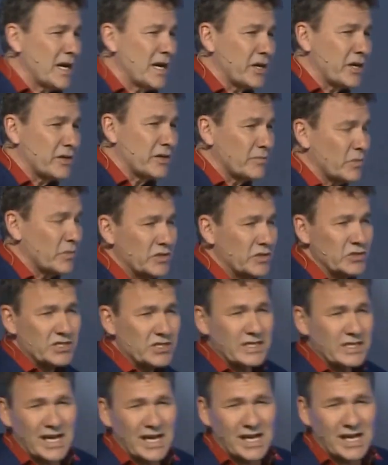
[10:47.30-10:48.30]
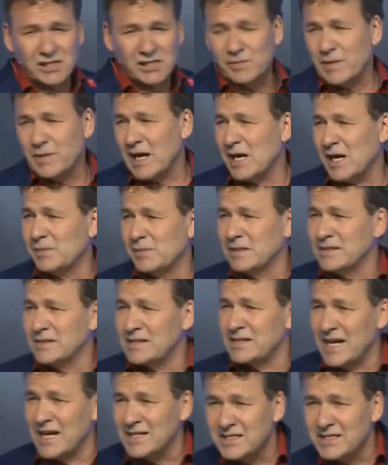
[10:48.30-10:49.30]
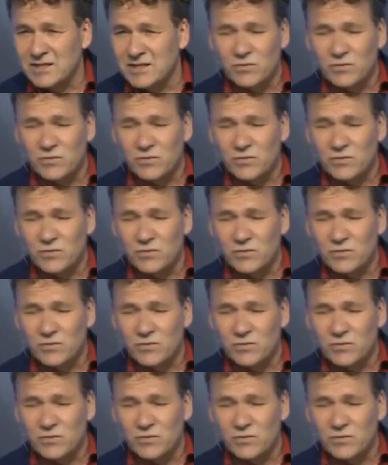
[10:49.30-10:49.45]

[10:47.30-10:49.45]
and when you see Alibaba and Tencent, what's